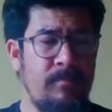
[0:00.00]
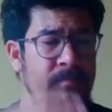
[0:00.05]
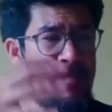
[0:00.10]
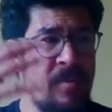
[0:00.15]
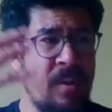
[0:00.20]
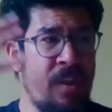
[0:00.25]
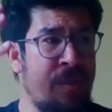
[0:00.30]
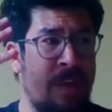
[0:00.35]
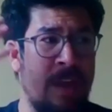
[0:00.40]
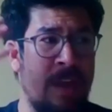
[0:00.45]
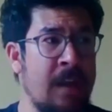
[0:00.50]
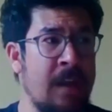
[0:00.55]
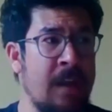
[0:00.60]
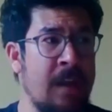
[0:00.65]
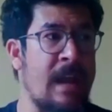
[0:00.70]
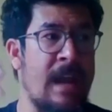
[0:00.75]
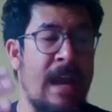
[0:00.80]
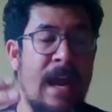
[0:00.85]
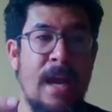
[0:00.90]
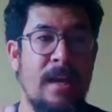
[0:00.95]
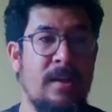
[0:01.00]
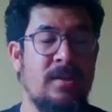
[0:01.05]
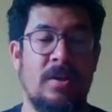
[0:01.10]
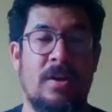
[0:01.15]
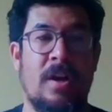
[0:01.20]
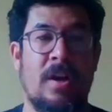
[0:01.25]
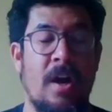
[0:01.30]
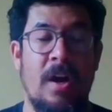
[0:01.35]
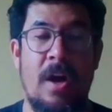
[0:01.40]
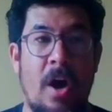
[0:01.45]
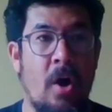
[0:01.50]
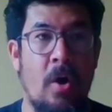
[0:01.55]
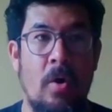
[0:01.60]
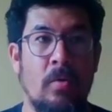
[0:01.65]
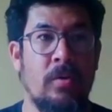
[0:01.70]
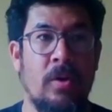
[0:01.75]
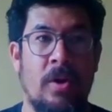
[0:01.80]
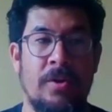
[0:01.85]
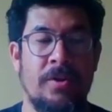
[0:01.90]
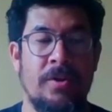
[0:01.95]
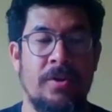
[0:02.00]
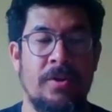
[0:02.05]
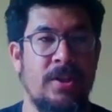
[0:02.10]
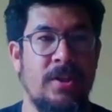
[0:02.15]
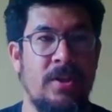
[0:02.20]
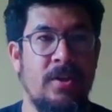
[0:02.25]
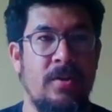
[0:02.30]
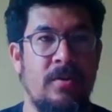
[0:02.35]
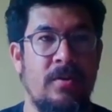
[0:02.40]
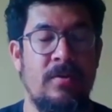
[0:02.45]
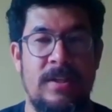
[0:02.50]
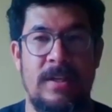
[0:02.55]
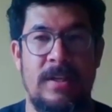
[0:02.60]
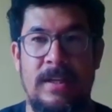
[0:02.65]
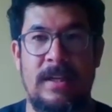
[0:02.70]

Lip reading: thing in my head to kind of hold on to